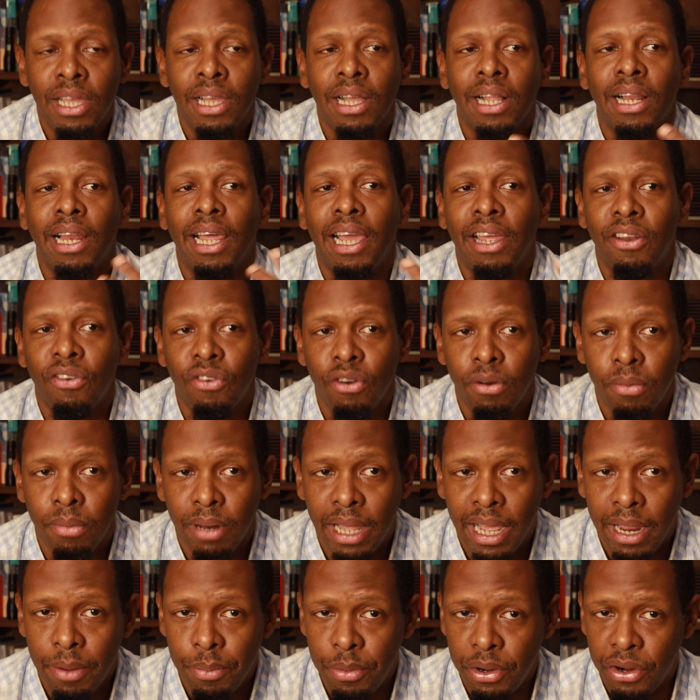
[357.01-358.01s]
classroom
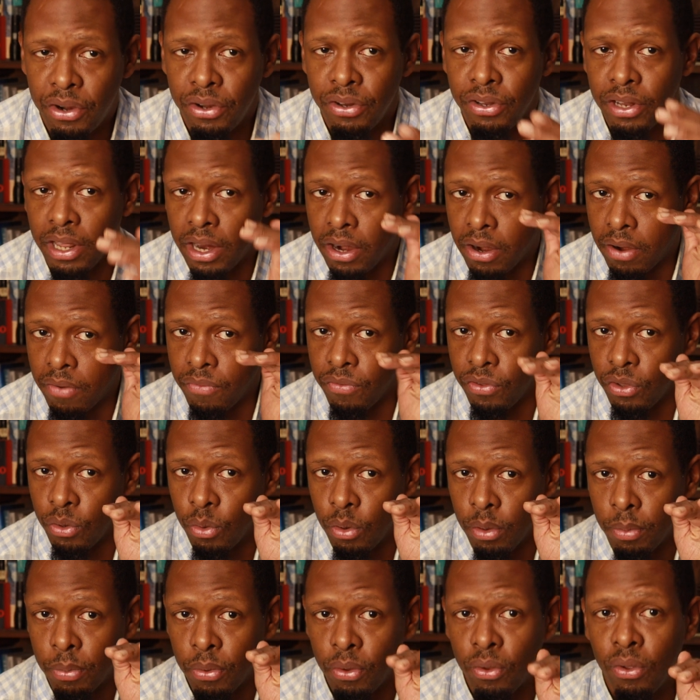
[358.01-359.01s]
libraries that are
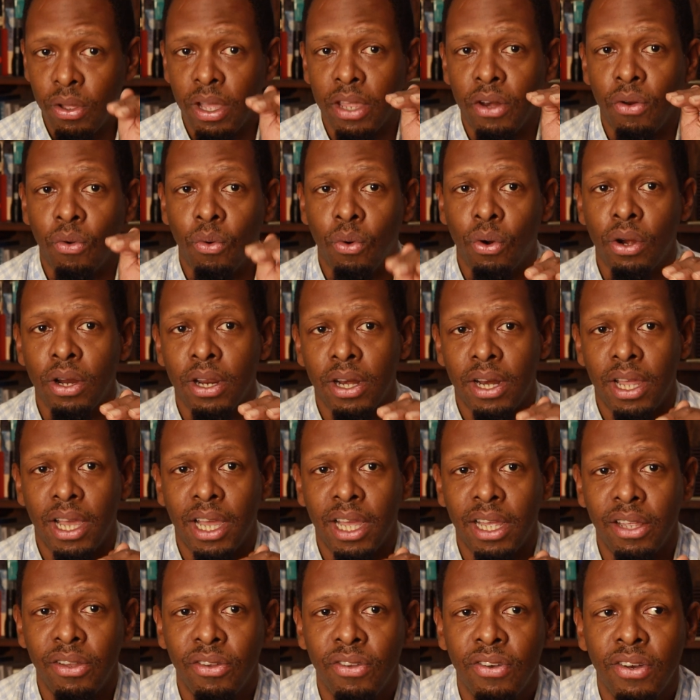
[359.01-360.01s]
viewable and
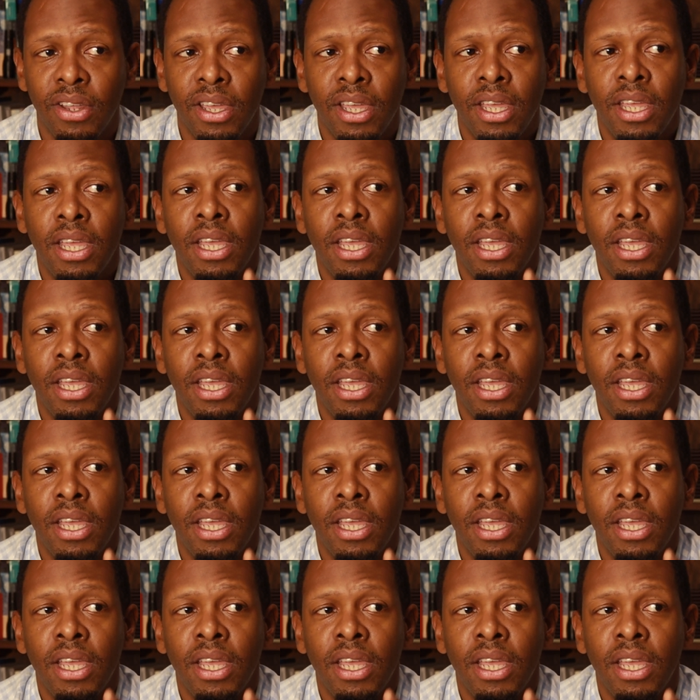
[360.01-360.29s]
organized,